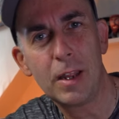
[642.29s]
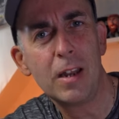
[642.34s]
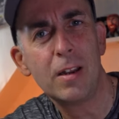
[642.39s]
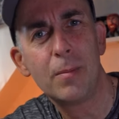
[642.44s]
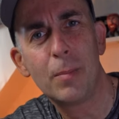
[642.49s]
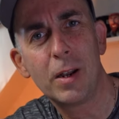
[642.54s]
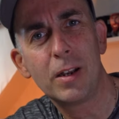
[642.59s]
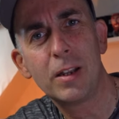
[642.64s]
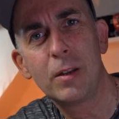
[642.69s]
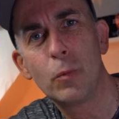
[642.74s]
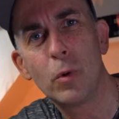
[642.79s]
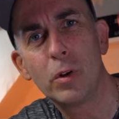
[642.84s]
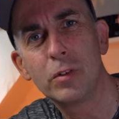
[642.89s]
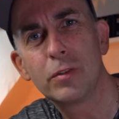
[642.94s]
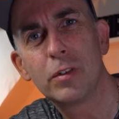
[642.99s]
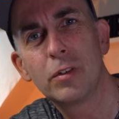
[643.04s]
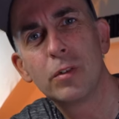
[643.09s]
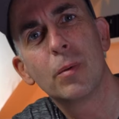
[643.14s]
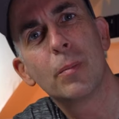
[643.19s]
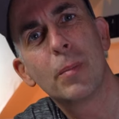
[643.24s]
anybody
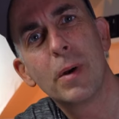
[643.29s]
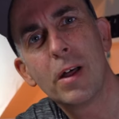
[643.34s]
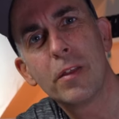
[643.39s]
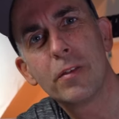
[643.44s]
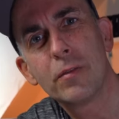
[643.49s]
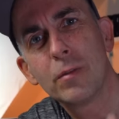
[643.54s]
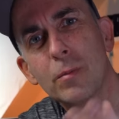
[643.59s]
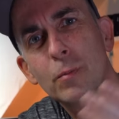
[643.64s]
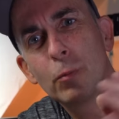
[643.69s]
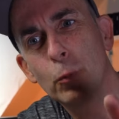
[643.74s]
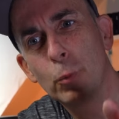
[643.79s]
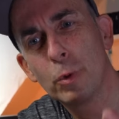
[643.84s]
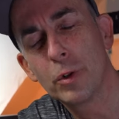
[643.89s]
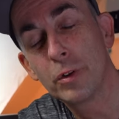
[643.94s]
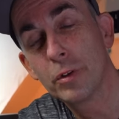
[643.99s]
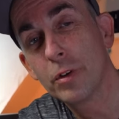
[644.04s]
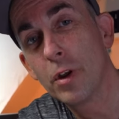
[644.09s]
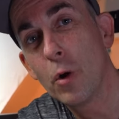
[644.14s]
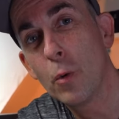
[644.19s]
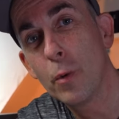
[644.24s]
wants to do a bathroom
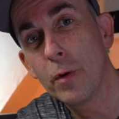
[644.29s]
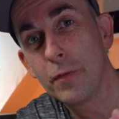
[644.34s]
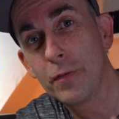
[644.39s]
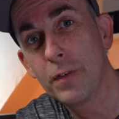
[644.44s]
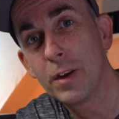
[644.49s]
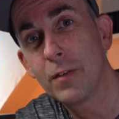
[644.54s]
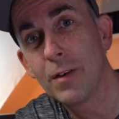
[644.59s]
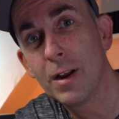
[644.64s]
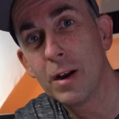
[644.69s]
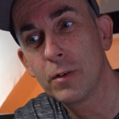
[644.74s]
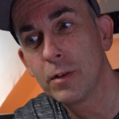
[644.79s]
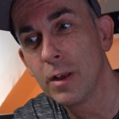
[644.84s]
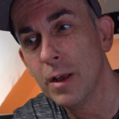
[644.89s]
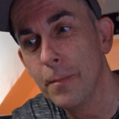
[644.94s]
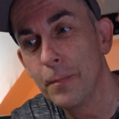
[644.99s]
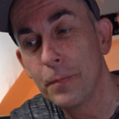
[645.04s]
will know and figure out